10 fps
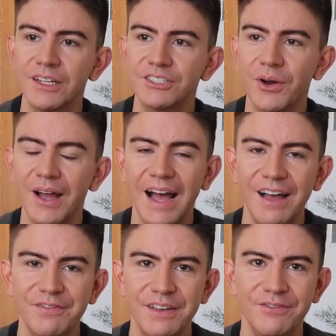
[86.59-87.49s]
So I
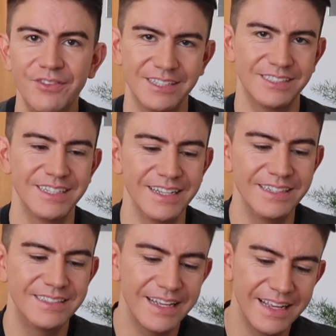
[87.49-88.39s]
have
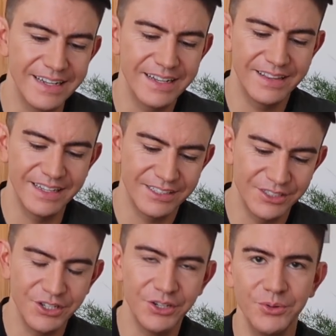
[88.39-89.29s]
invested in this
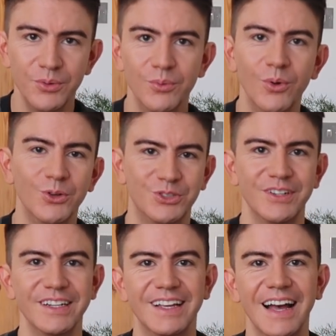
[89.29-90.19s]
new
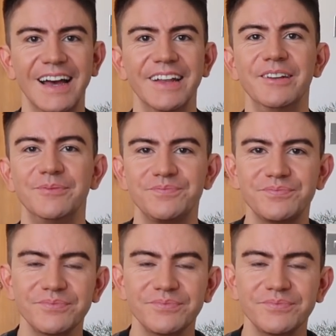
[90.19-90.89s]
watering can.